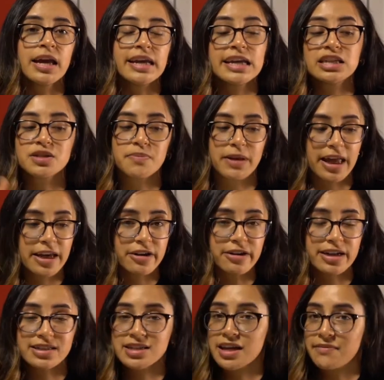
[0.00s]
Each player
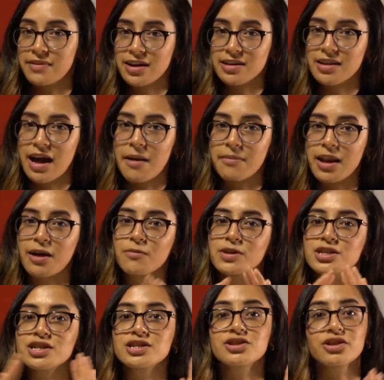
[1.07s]
is given a tabla,
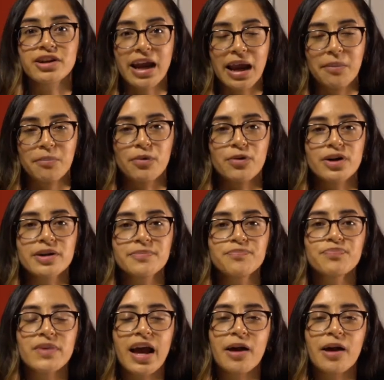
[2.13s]
which is your game board.